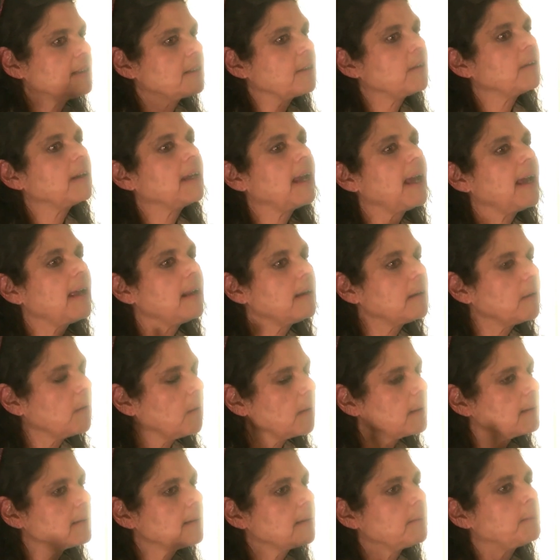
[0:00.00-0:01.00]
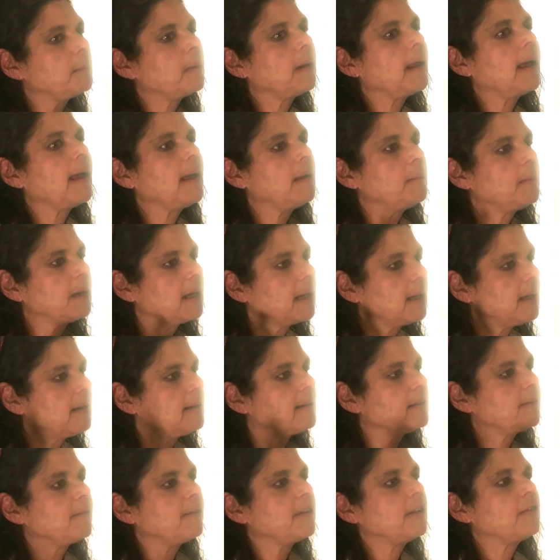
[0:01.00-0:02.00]
So again, quite a blame in
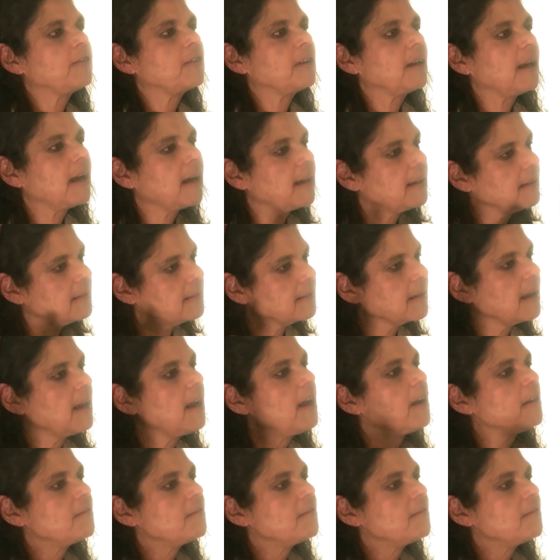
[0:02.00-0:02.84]
individualised